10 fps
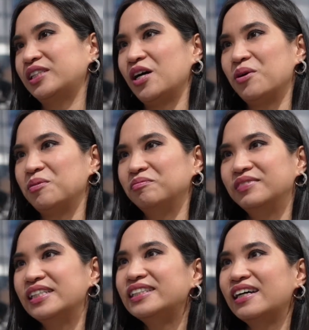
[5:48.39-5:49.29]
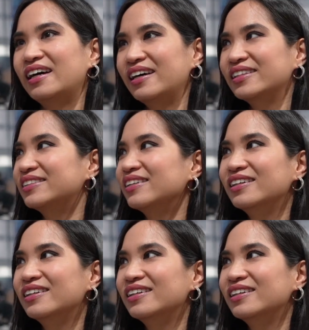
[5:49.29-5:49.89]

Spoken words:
So this guy is